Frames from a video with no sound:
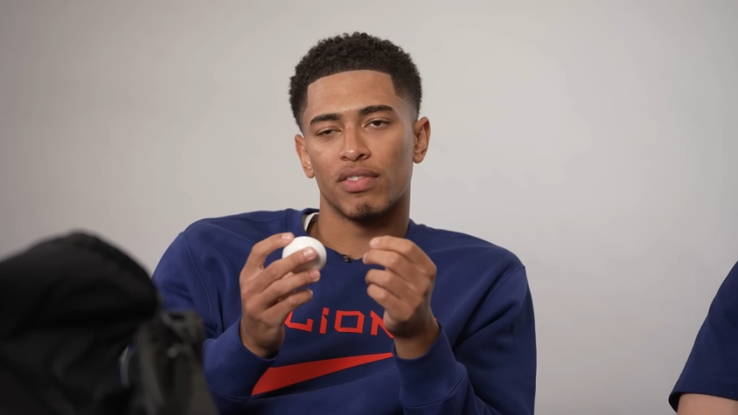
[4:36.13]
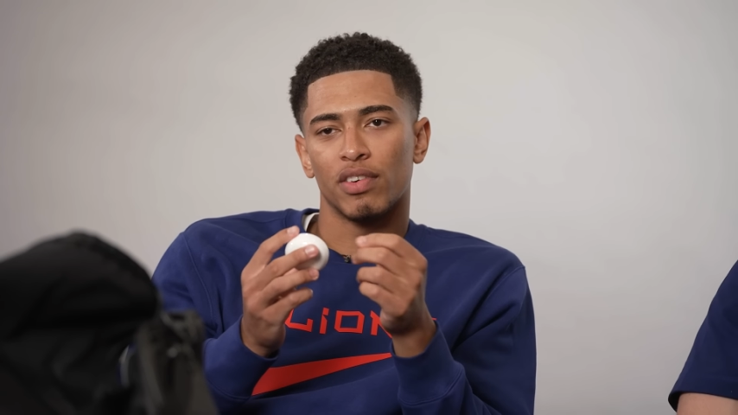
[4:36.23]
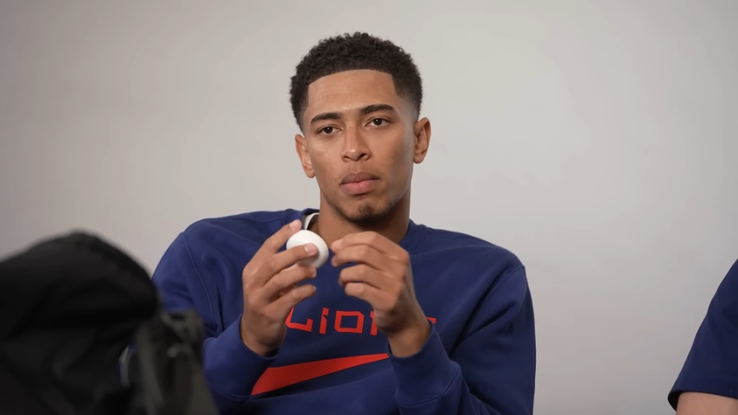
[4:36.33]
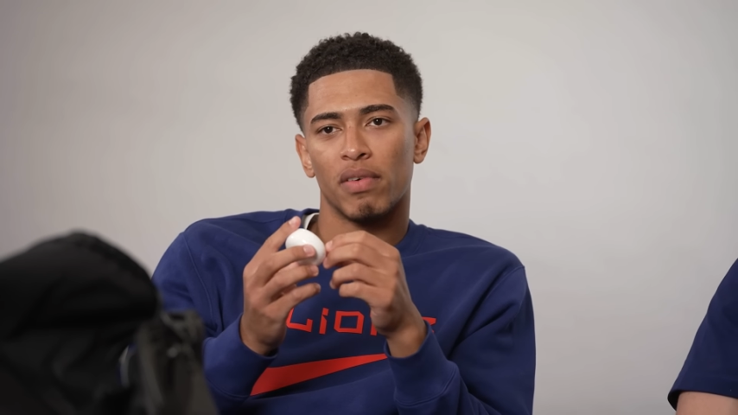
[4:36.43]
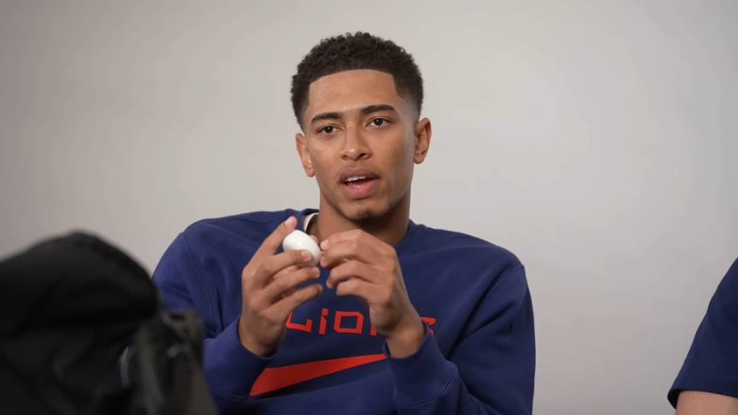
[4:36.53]

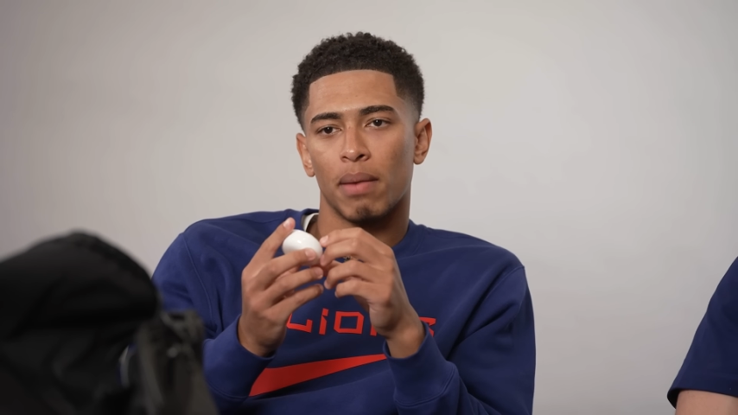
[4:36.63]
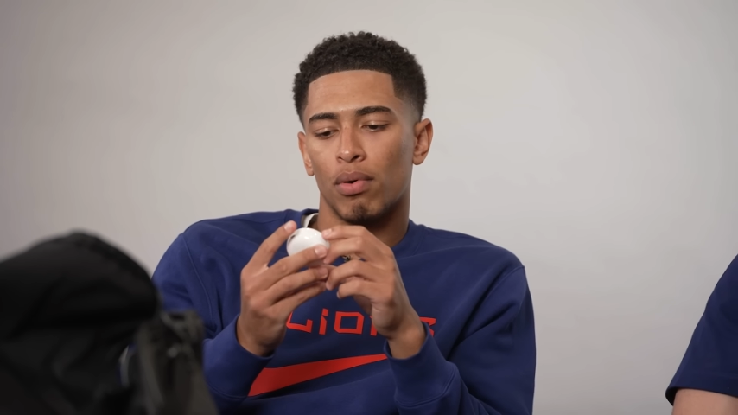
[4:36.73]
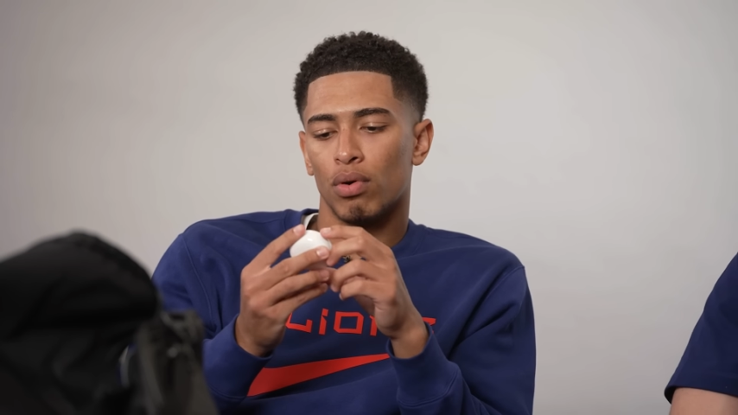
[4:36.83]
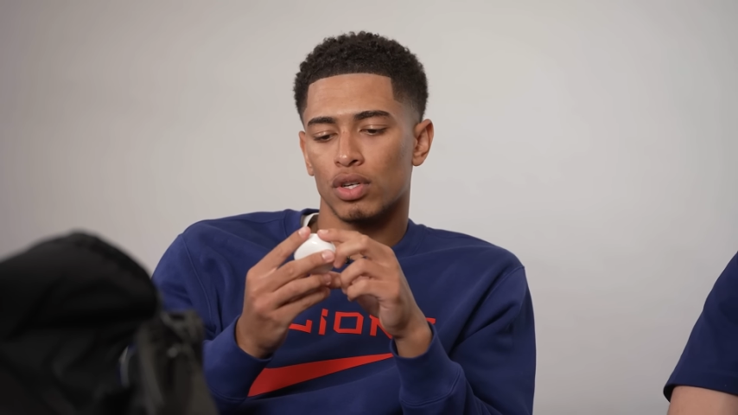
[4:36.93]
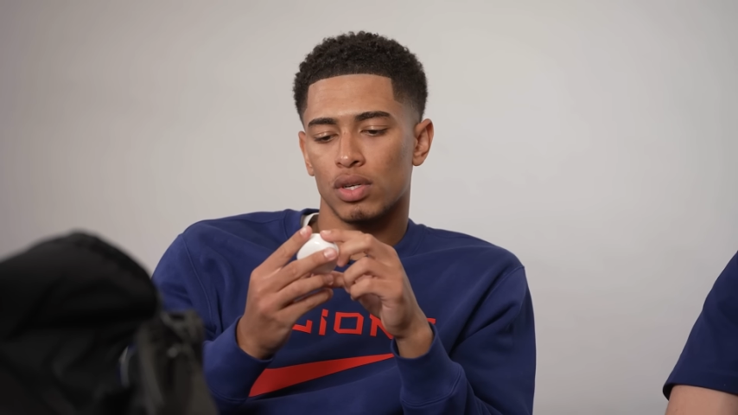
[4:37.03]
film if I get
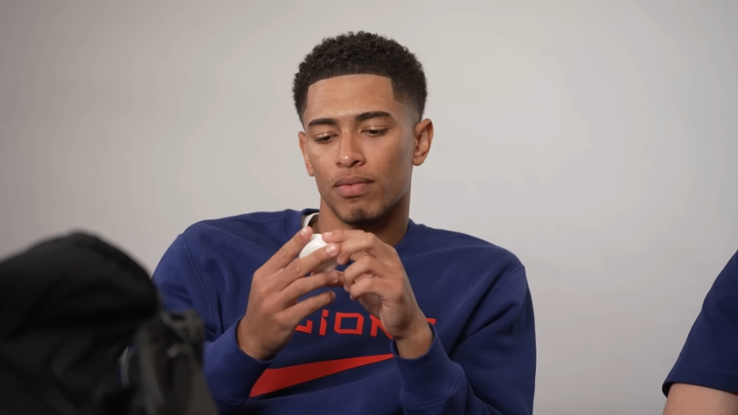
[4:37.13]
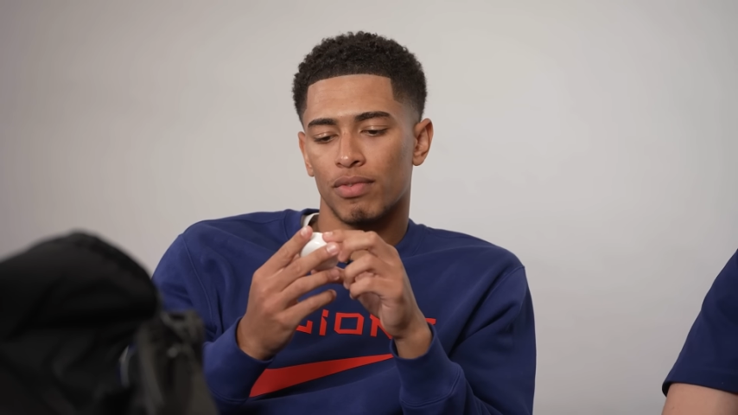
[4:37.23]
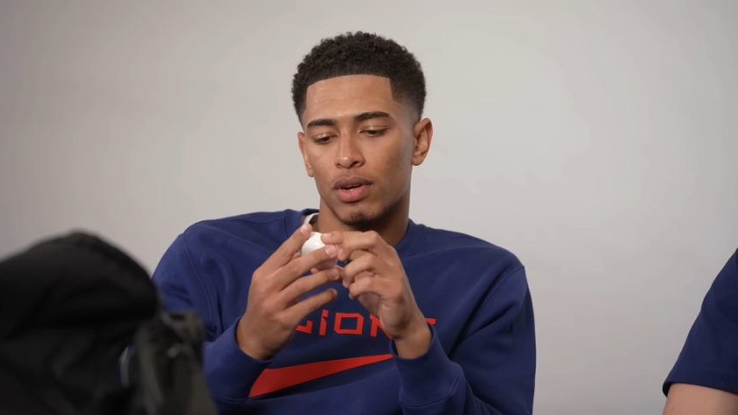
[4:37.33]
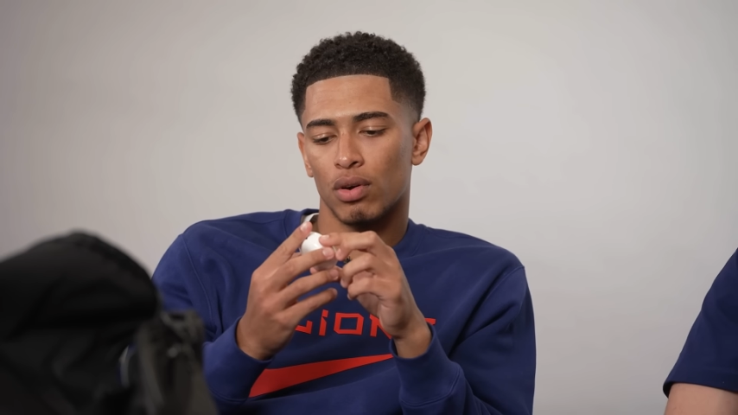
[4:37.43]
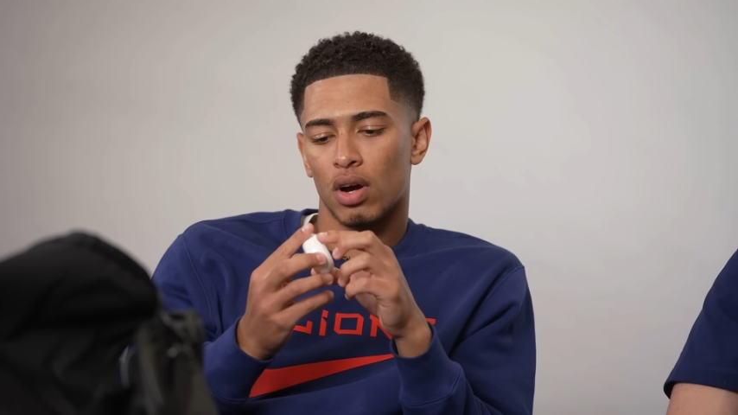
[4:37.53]
bored or
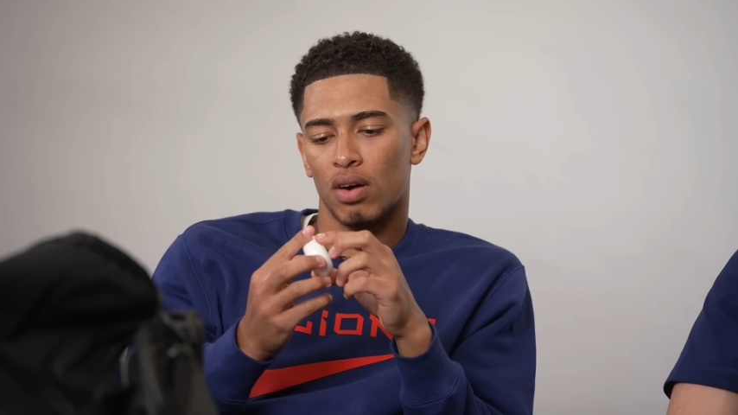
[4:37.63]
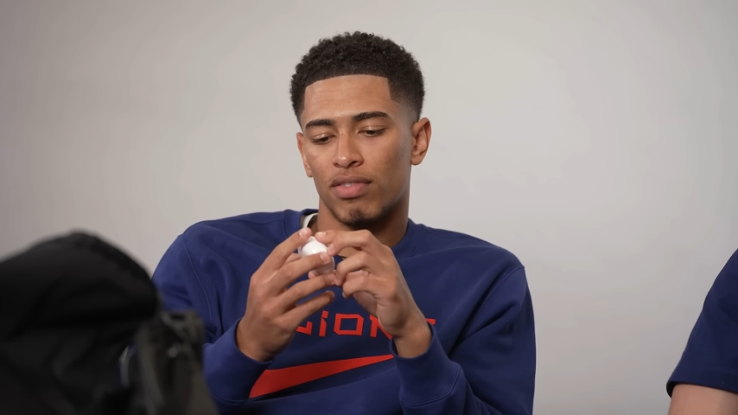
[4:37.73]
something or can't